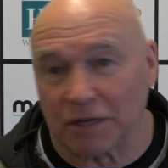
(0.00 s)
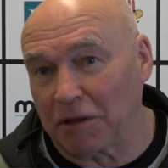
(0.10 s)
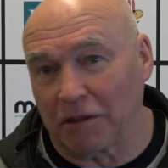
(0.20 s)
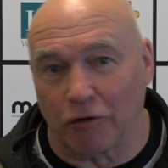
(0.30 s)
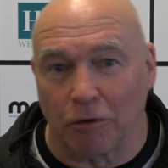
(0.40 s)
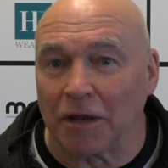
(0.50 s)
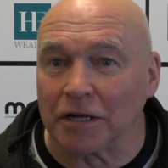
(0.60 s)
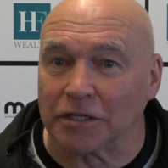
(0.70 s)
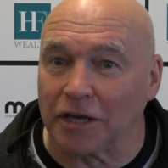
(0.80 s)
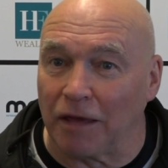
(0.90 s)
I mean, they've only been able
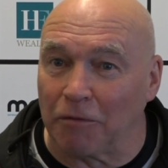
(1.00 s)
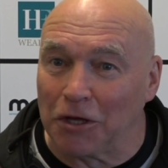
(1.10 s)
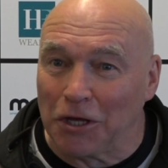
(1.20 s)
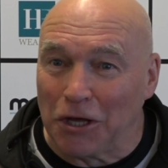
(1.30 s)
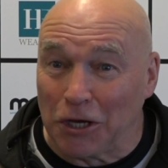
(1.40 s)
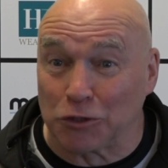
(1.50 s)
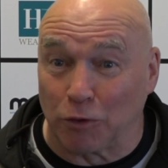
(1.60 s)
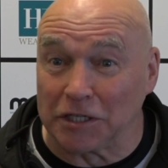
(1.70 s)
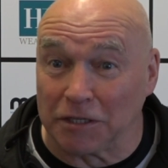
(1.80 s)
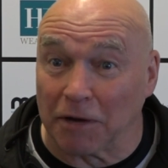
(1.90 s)
to name a
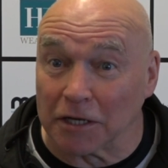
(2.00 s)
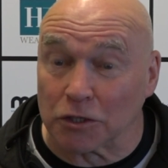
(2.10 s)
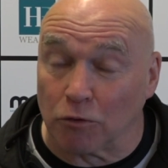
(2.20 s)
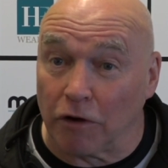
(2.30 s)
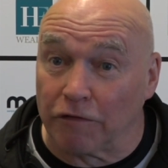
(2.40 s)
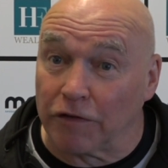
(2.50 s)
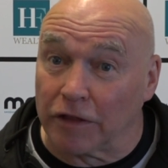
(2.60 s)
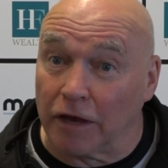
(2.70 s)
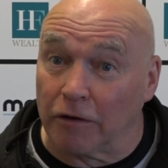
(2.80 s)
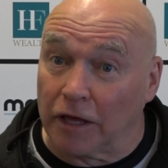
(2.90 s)
20-man squad for
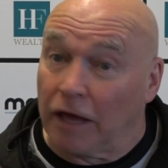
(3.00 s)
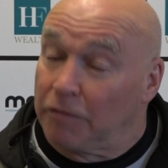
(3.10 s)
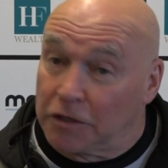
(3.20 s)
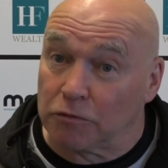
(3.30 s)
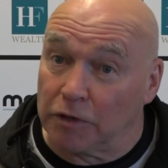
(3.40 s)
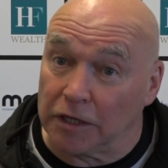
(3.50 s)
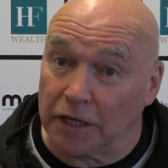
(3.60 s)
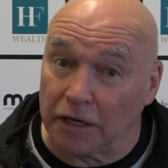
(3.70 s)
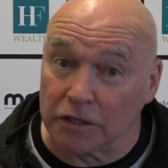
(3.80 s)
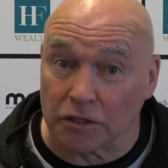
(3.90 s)
their game this
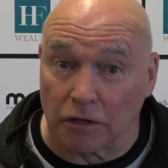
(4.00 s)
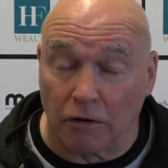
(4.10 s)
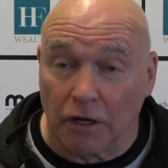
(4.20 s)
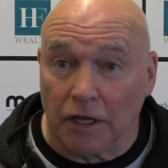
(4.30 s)
weekend, so